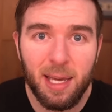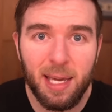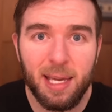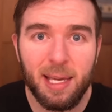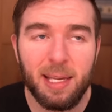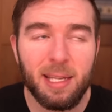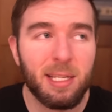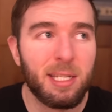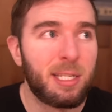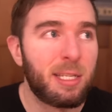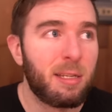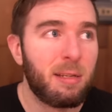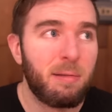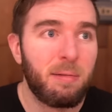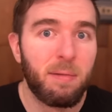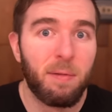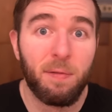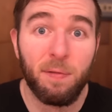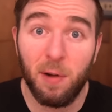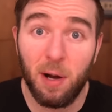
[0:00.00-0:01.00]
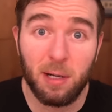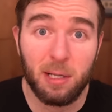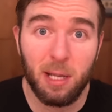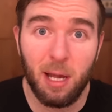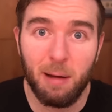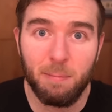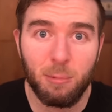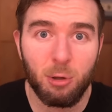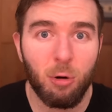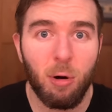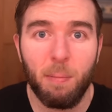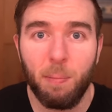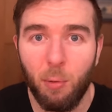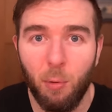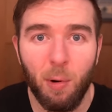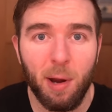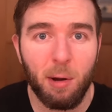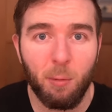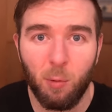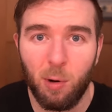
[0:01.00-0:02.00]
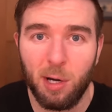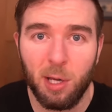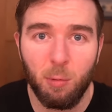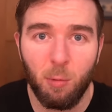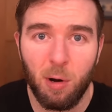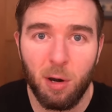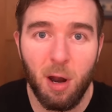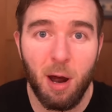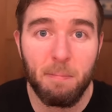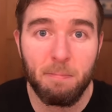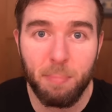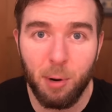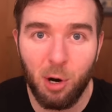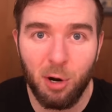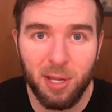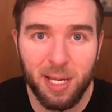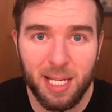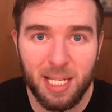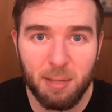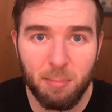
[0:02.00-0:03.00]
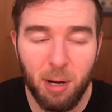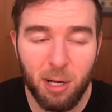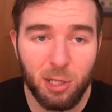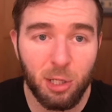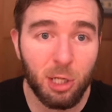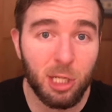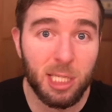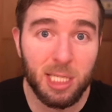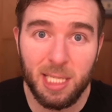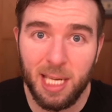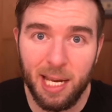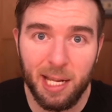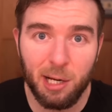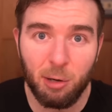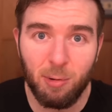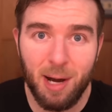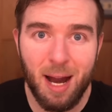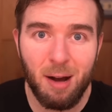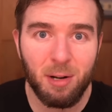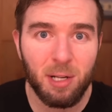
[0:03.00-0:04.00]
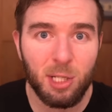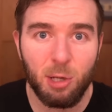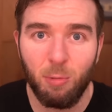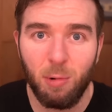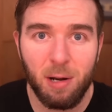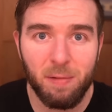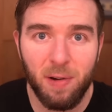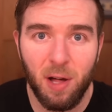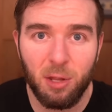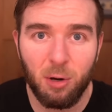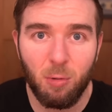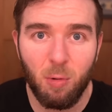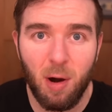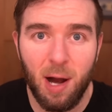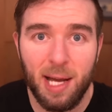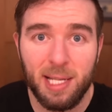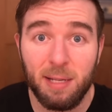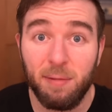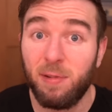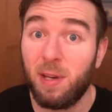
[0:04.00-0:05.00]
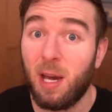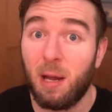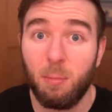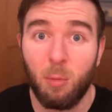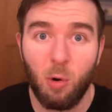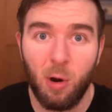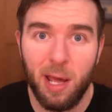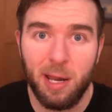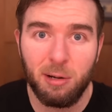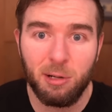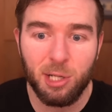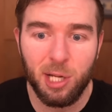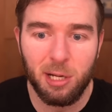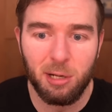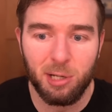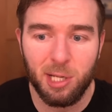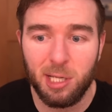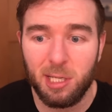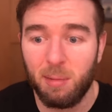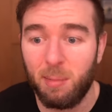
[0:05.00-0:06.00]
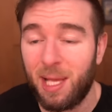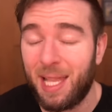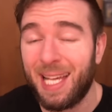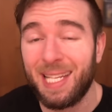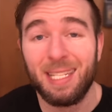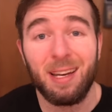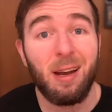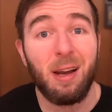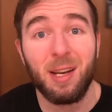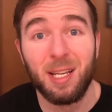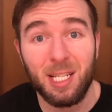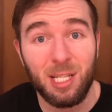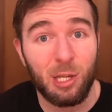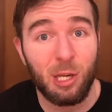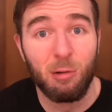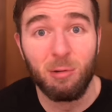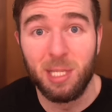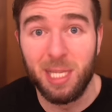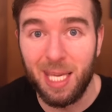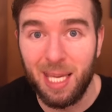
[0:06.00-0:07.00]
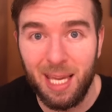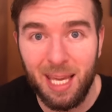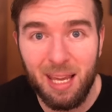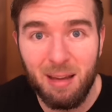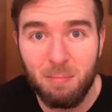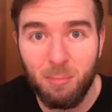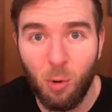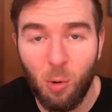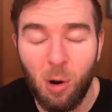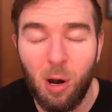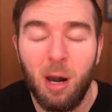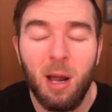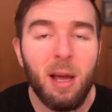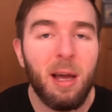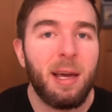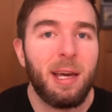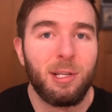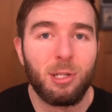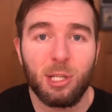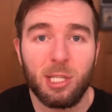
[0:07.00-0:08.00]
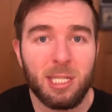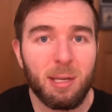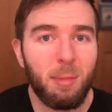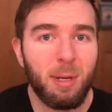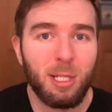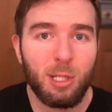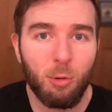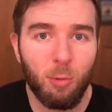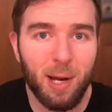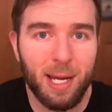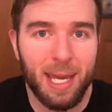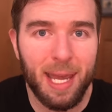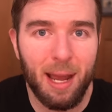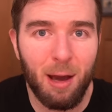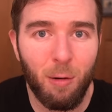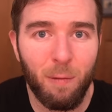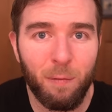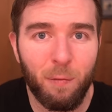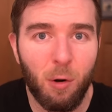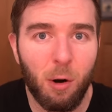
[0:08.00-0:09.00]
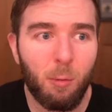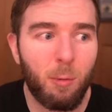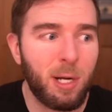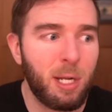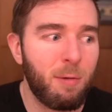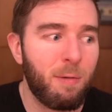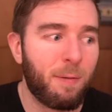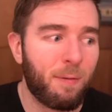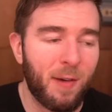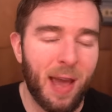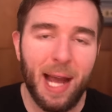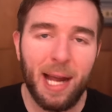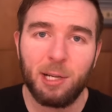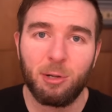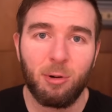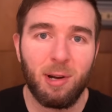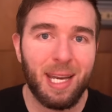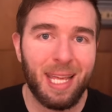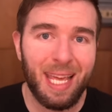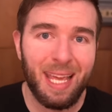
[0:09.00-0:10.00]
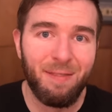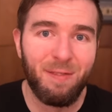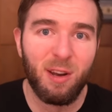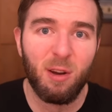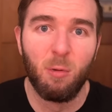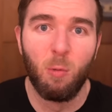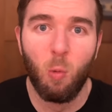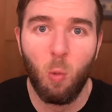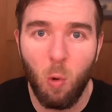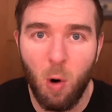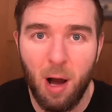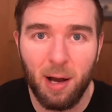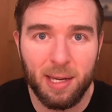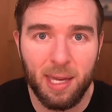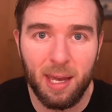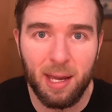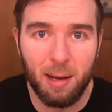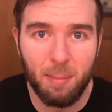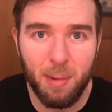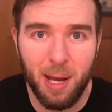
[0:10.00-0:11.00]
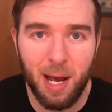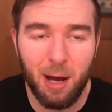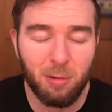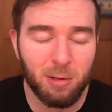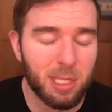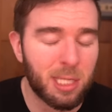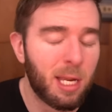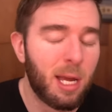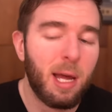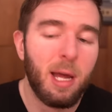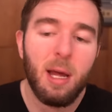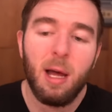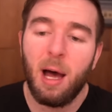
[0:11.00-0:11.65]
is fucked up to a point where you are not burning as much just sitting around as you would have otherwise if you had more energy in your system. And that's not an excuse to eat more. It's just something to account for when you factor in even walking amounts